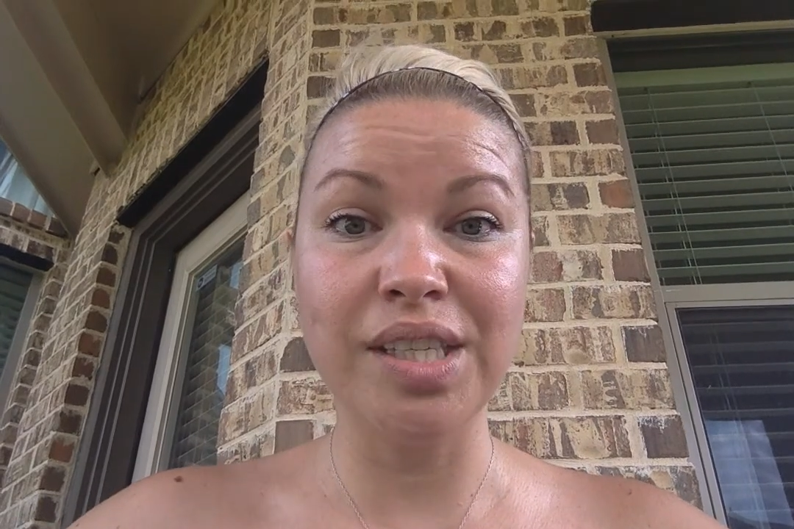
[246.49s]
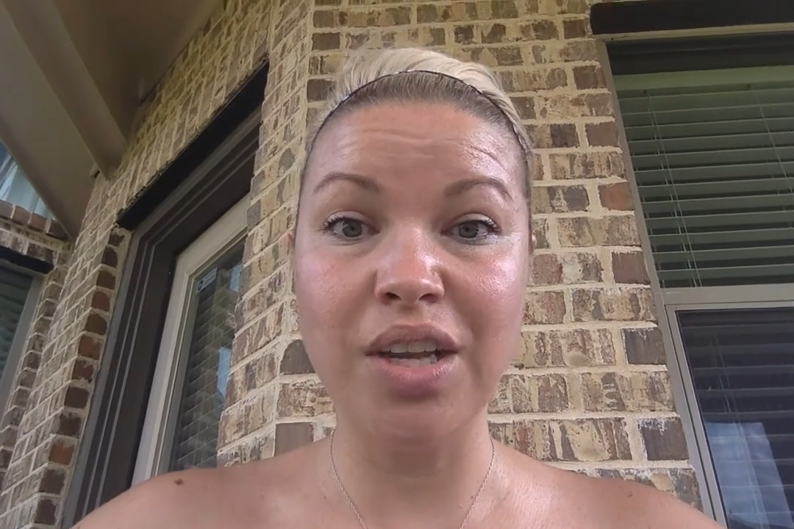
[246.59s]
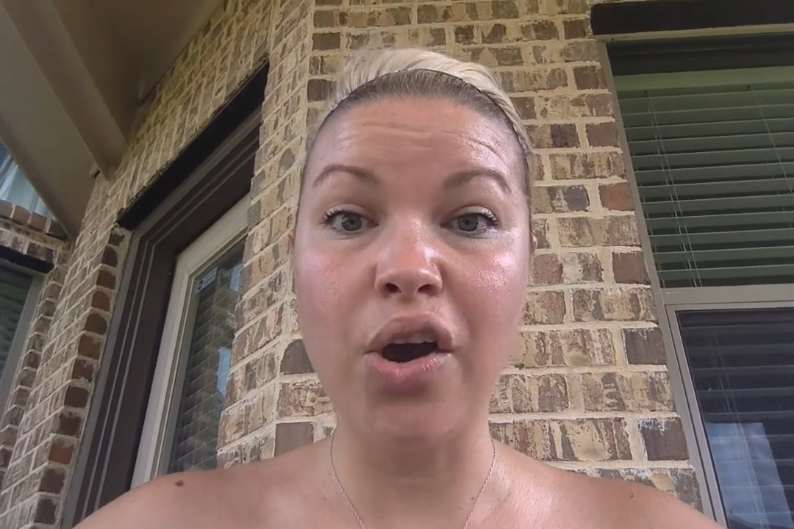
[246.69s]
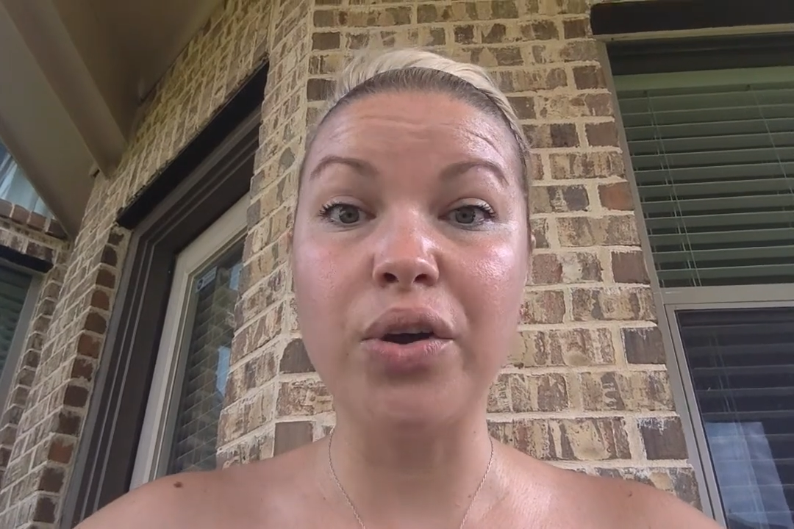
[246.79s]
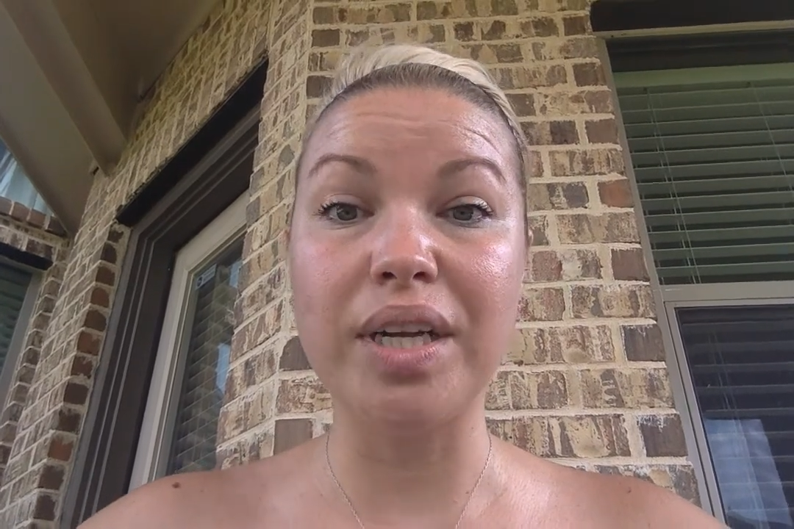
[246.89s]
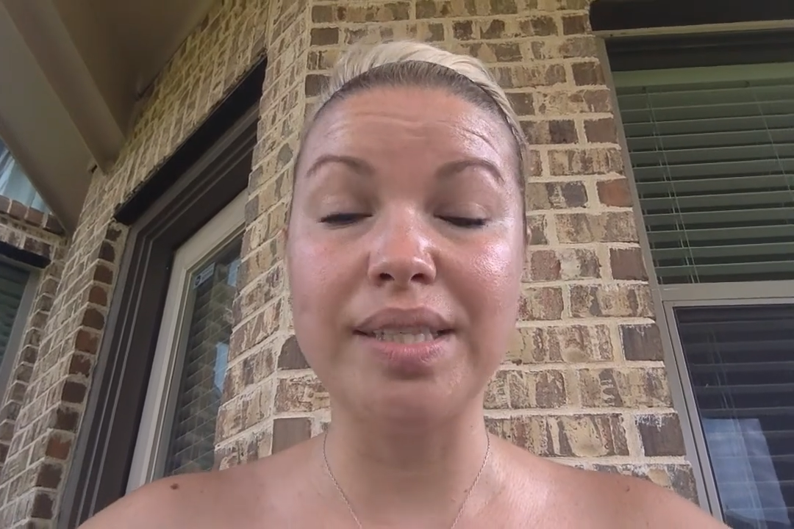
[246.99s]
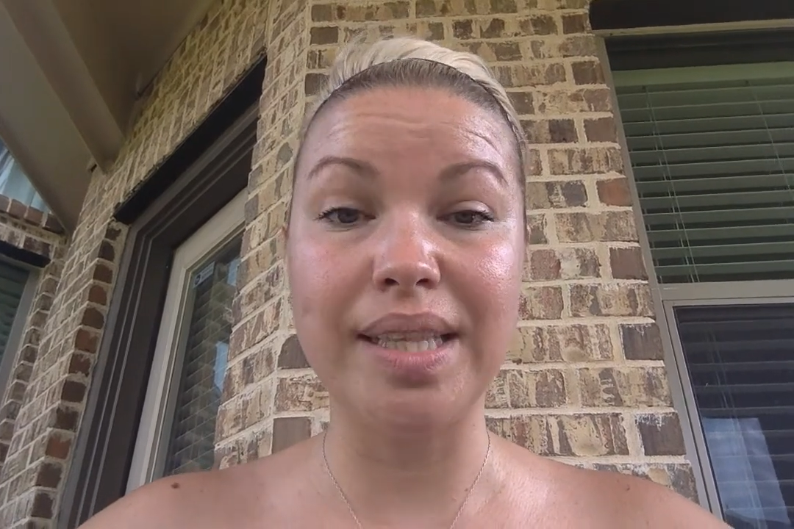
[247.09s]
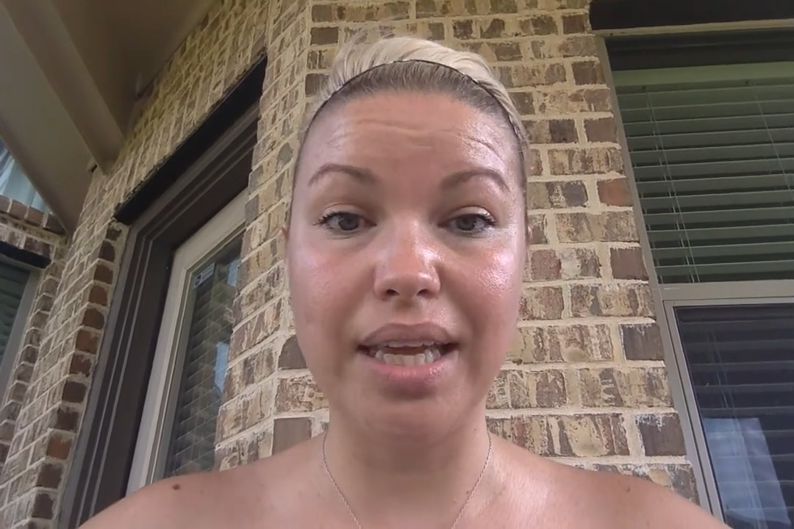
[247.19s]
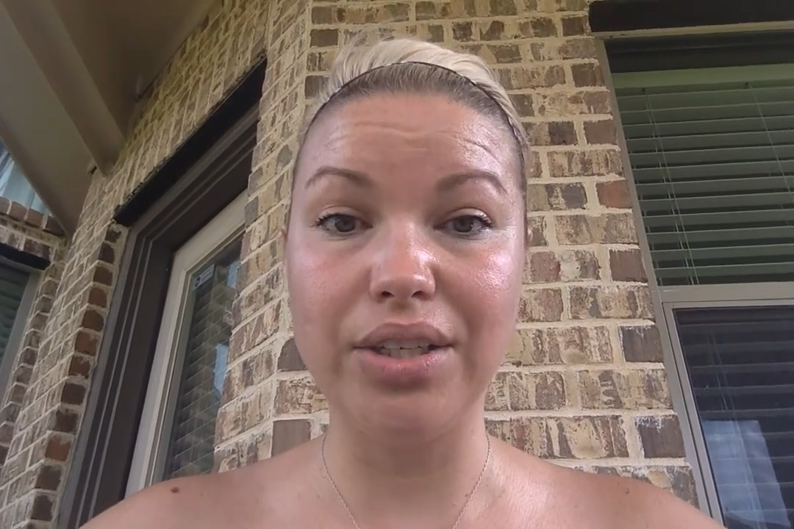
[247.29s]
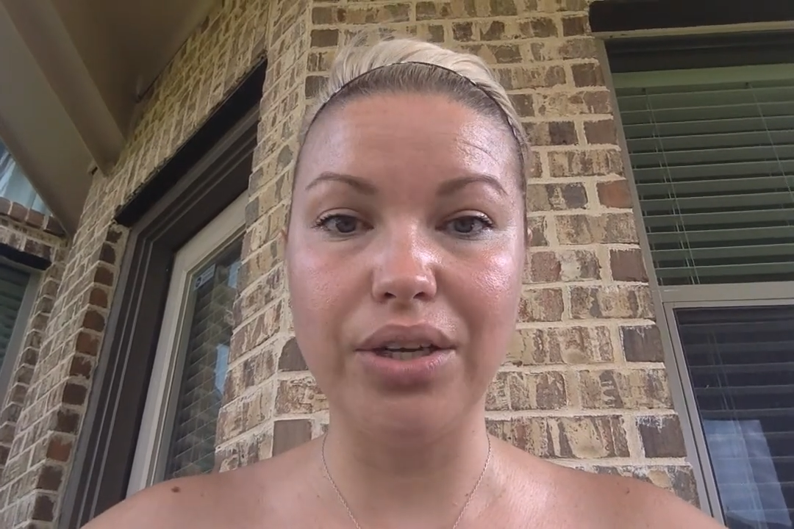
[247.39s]
as hard as
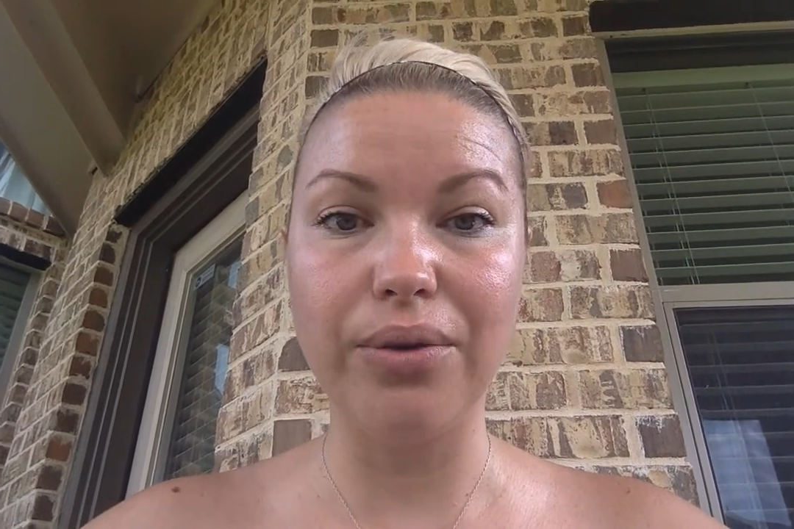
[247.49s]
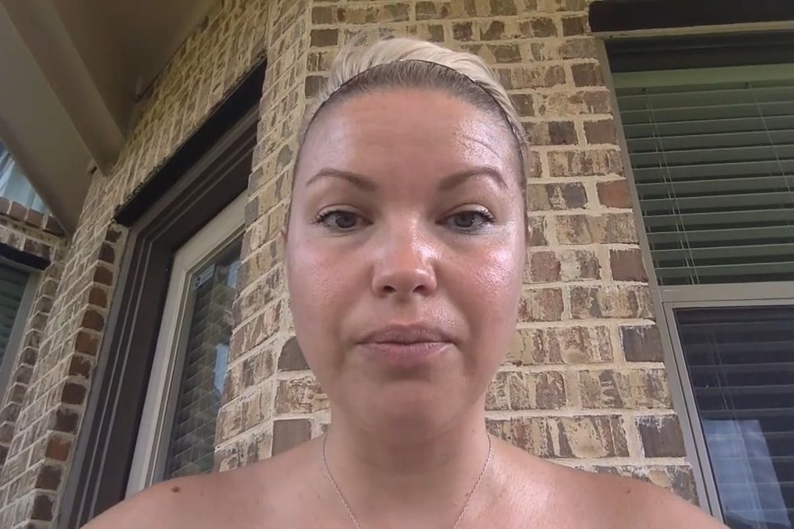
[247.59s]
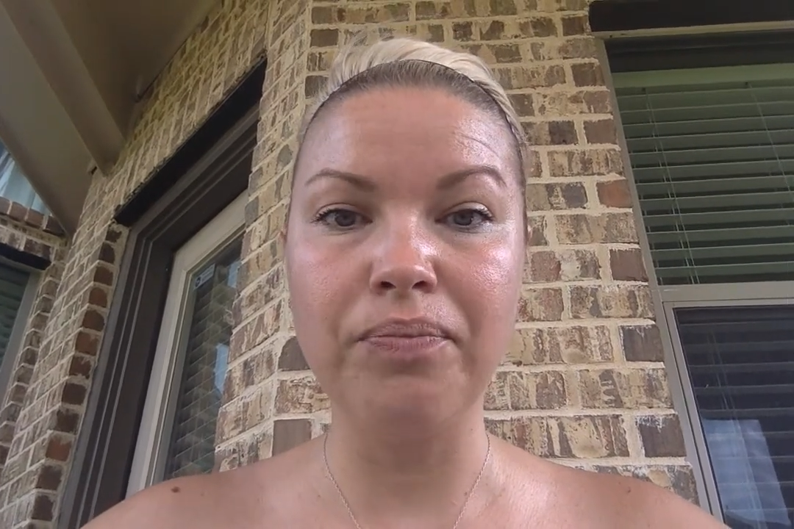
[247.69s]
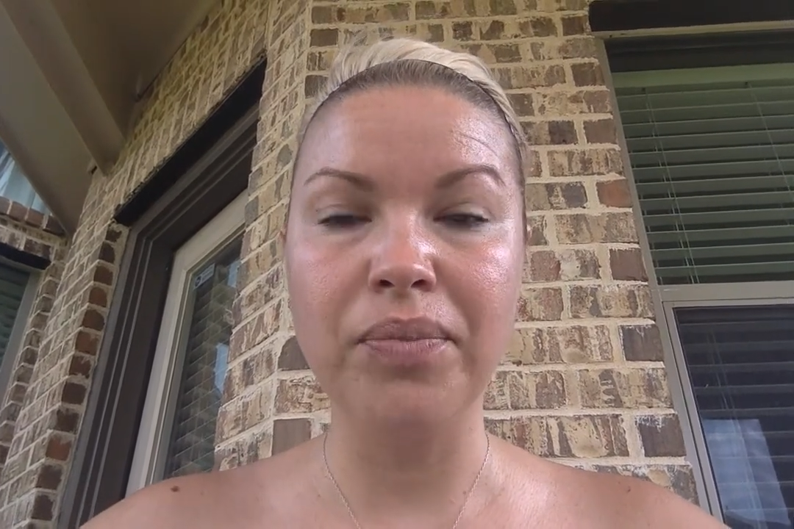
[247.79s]
they do.